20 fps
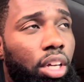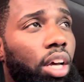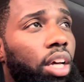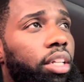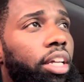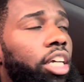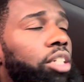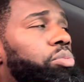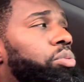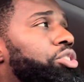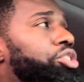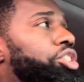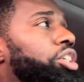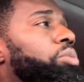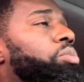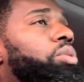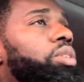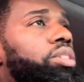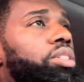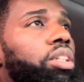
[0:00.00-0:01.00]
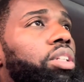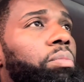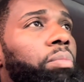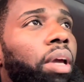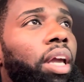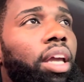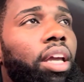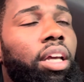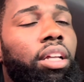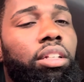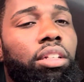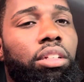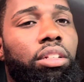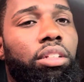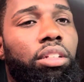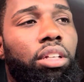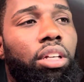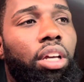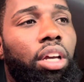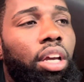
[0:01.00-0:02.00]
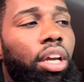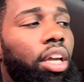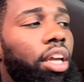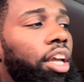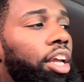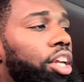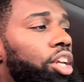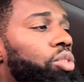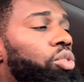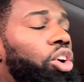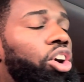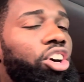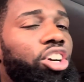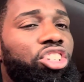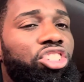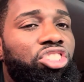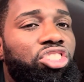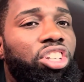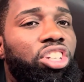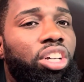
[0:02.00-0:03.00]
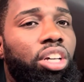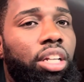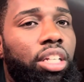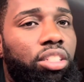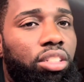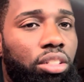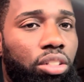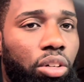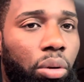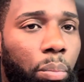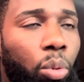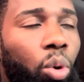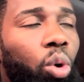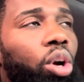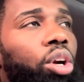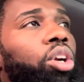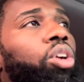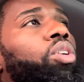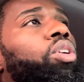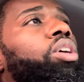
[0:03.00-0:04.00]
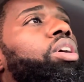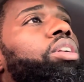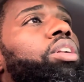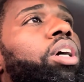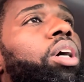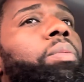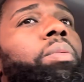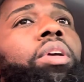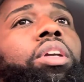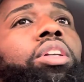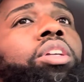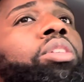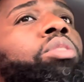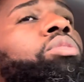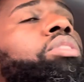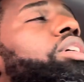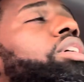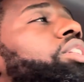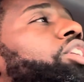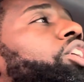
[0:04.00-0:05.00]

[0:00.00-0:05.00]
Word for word: That's what she wants in a man. And here you are, her son, as a little boy growing up, and you didn't